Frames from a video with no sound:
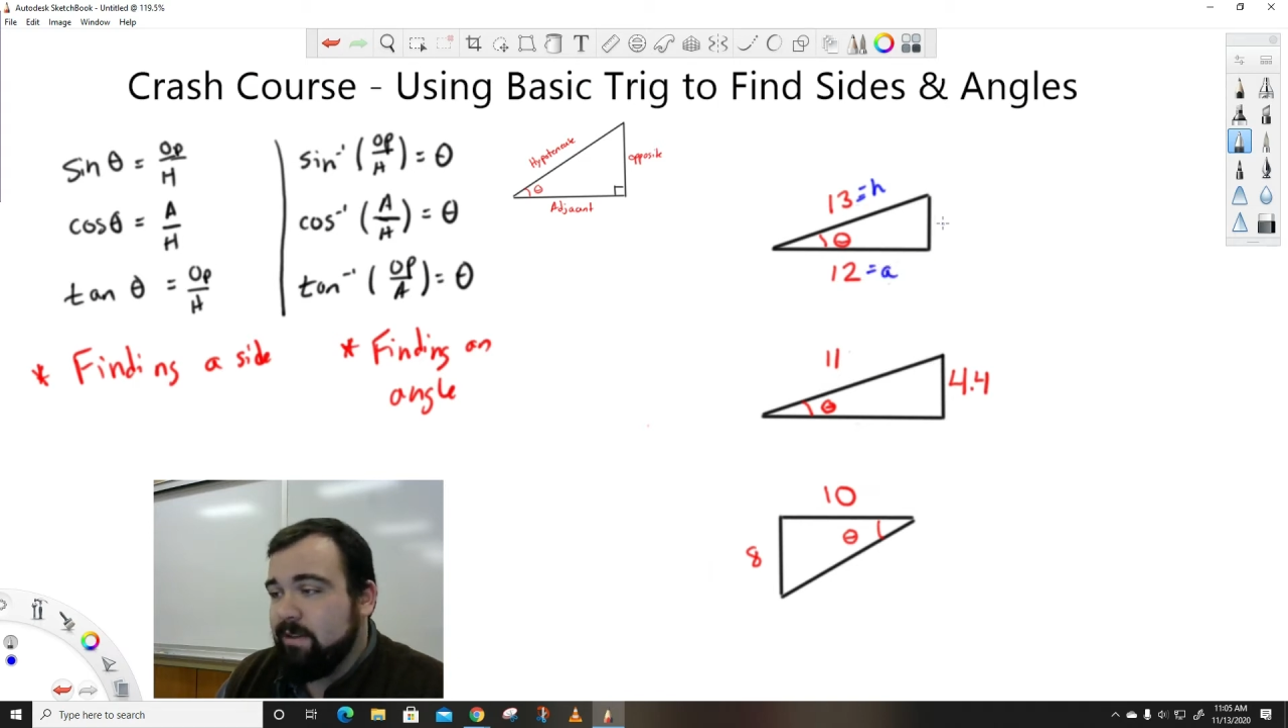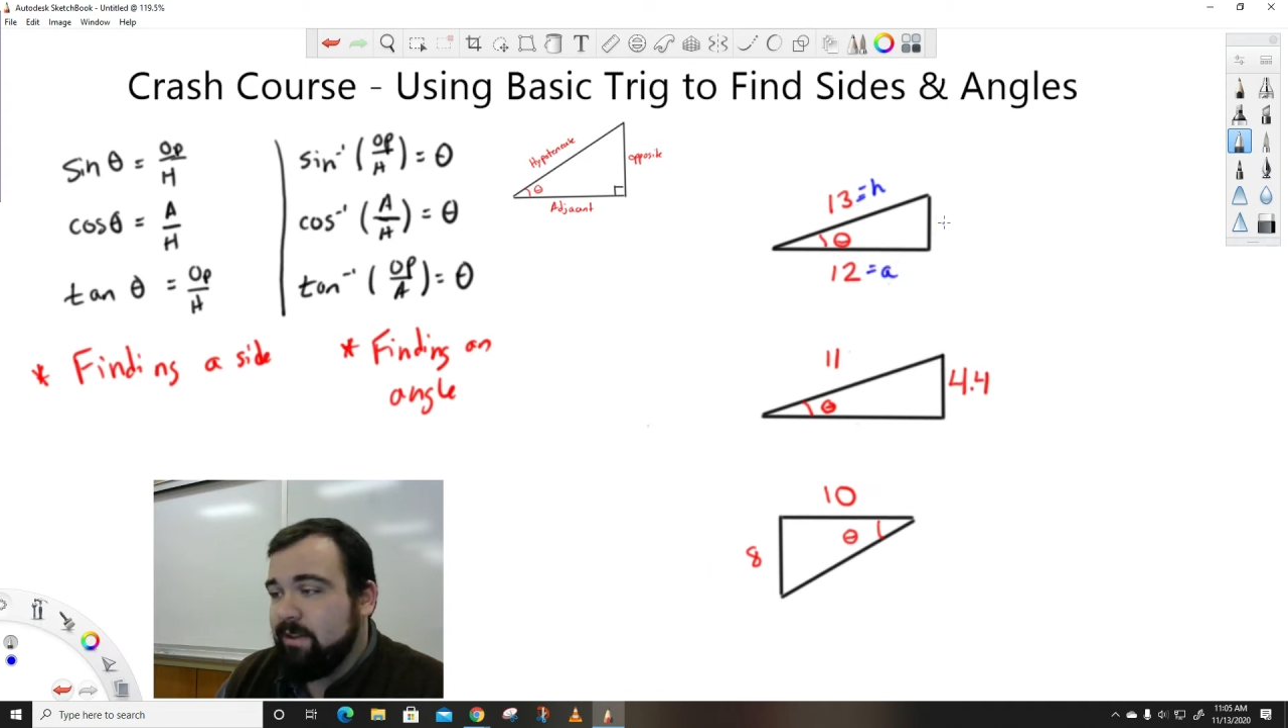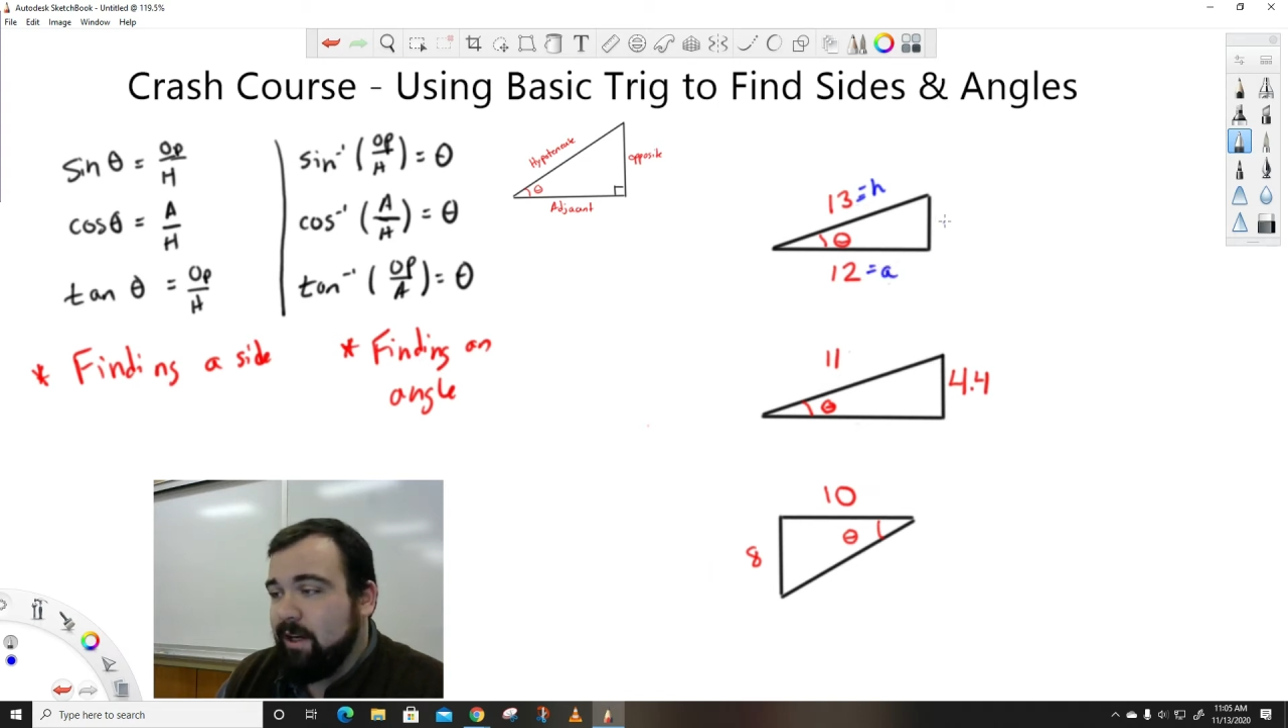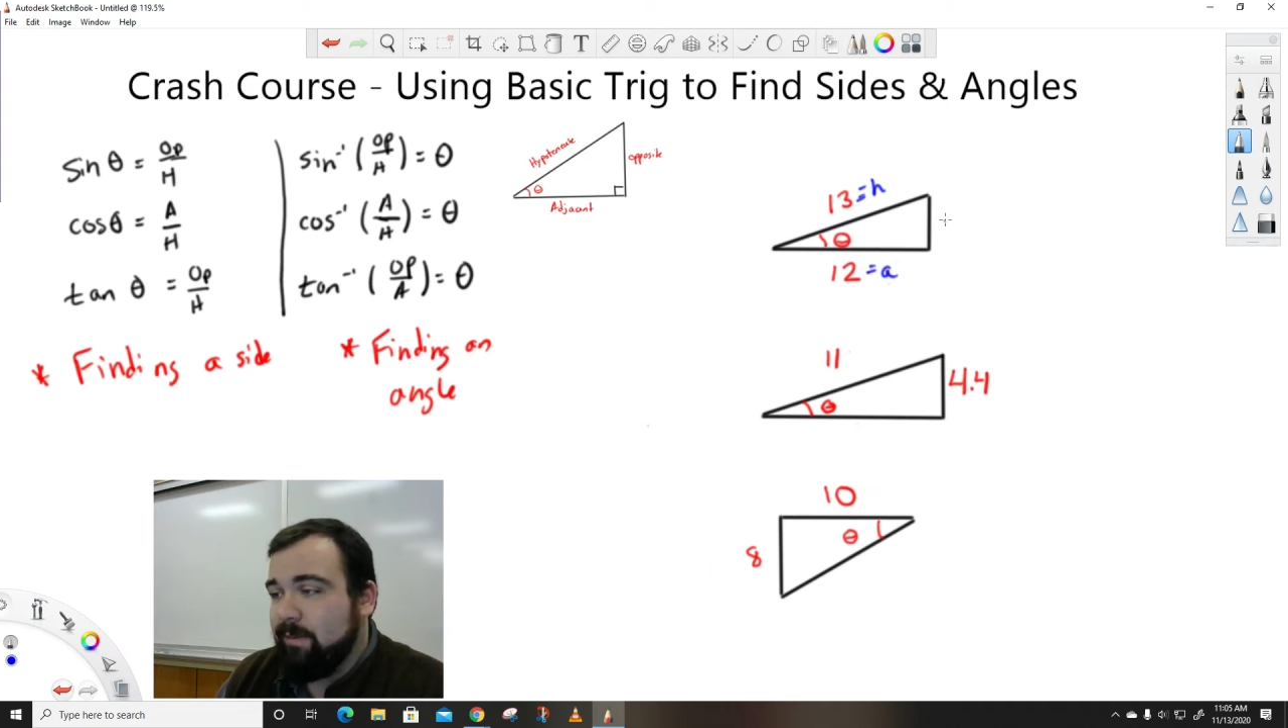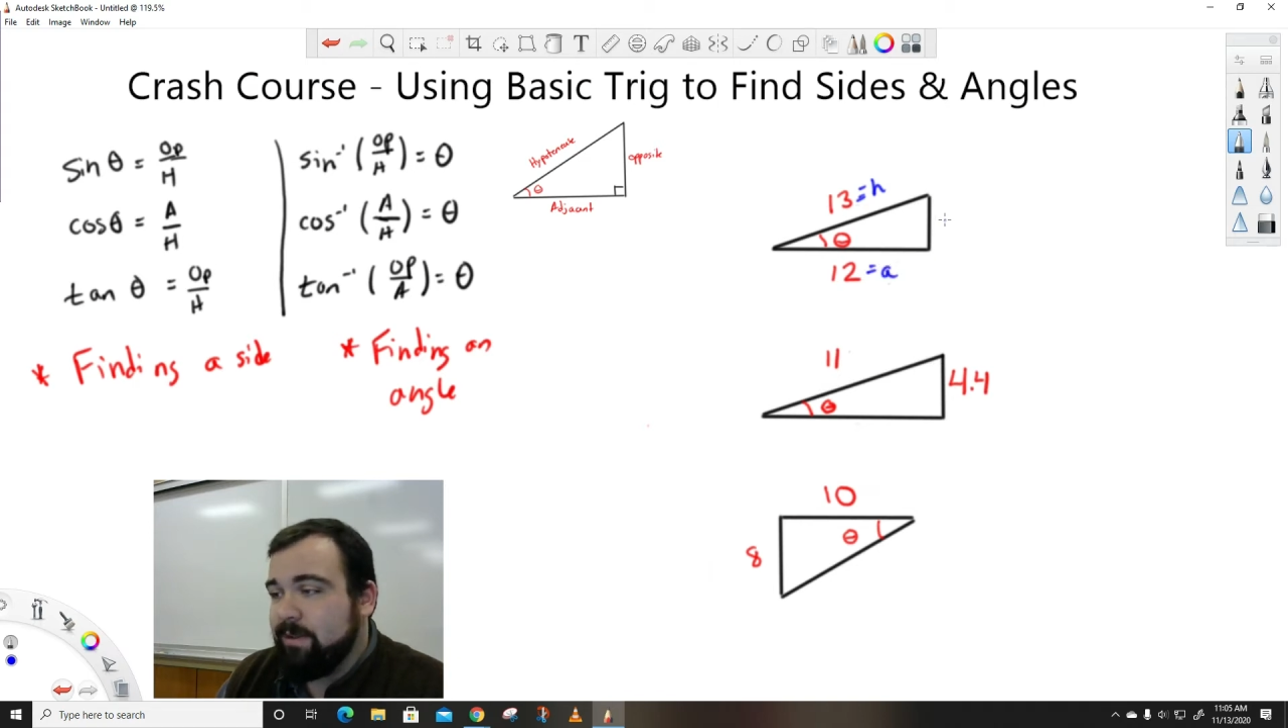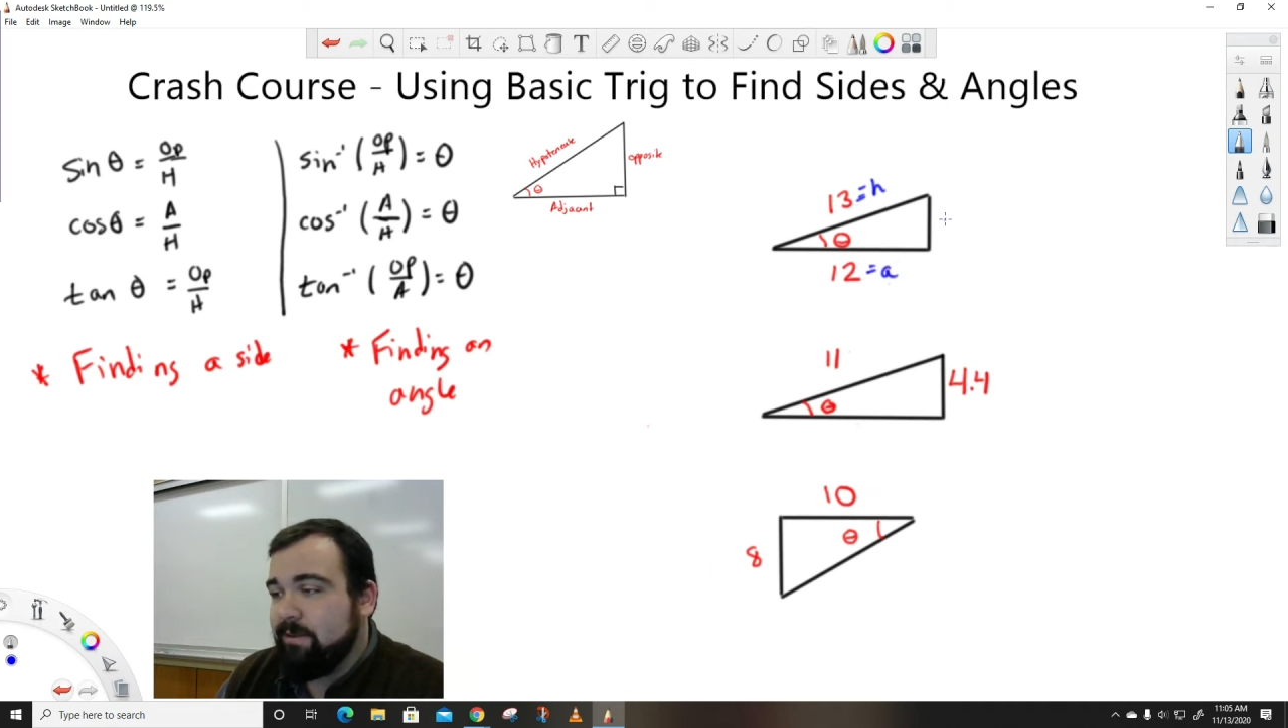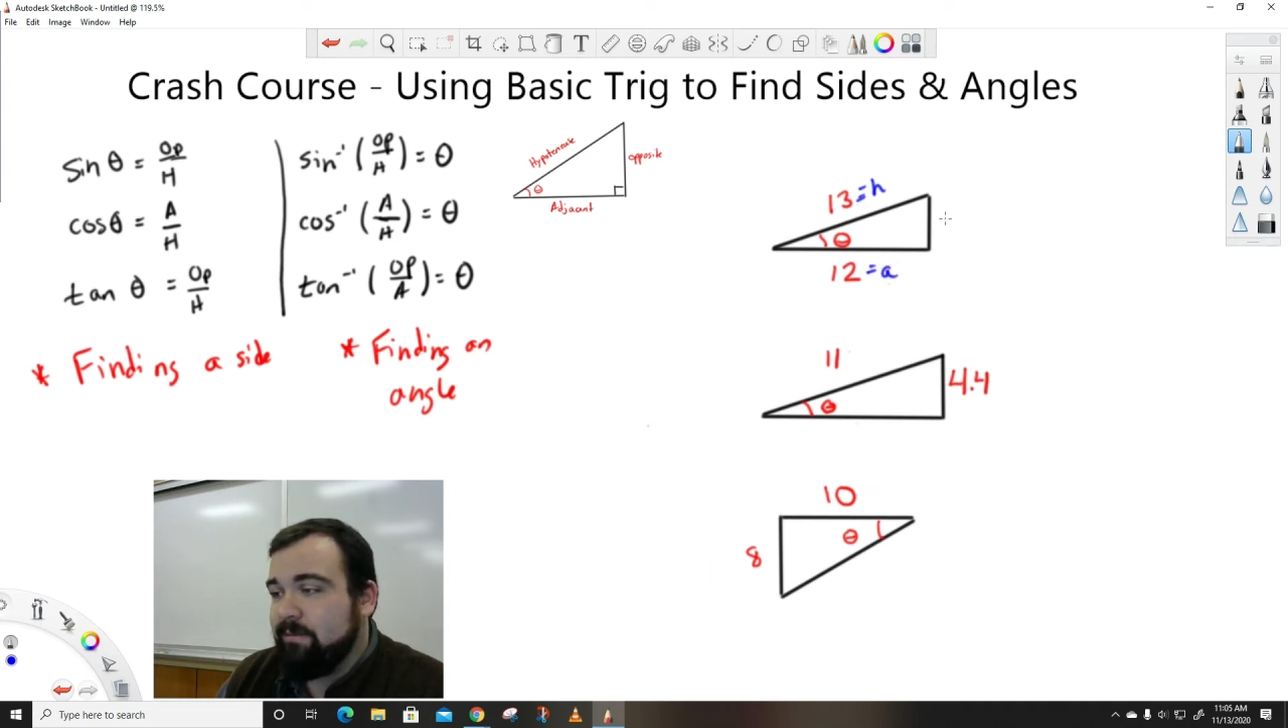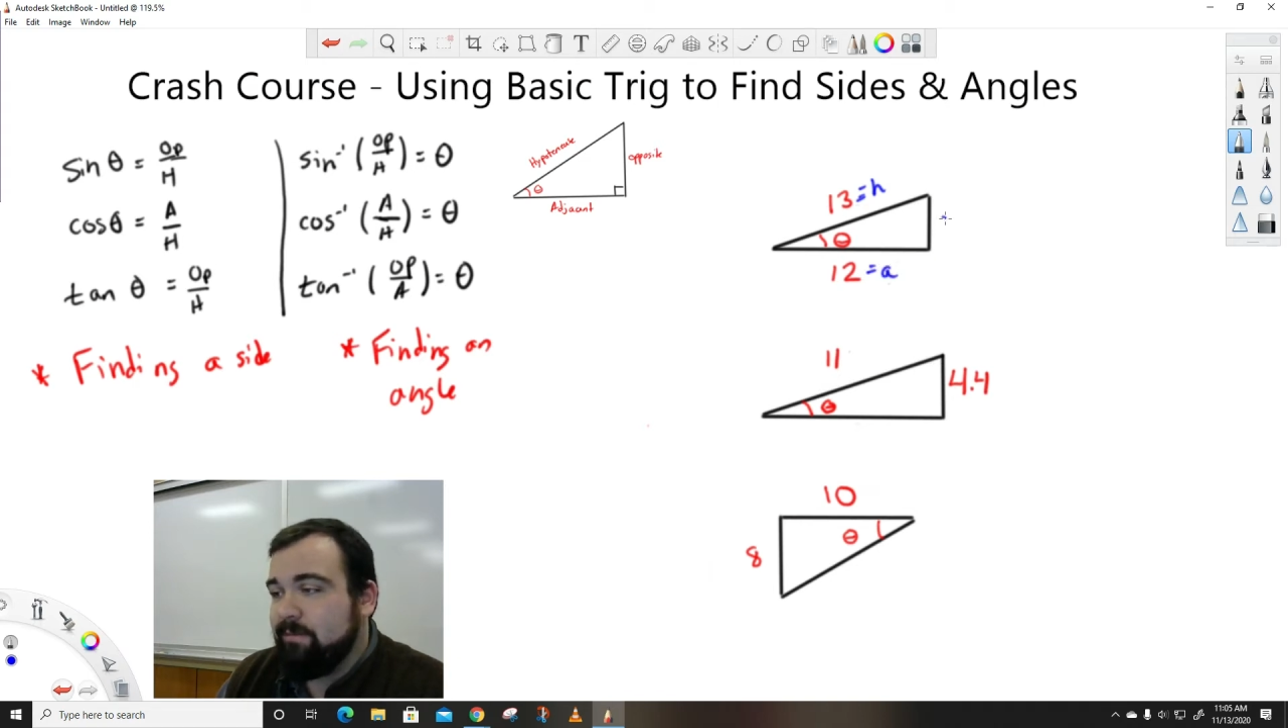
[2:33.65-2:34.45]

is the opposite.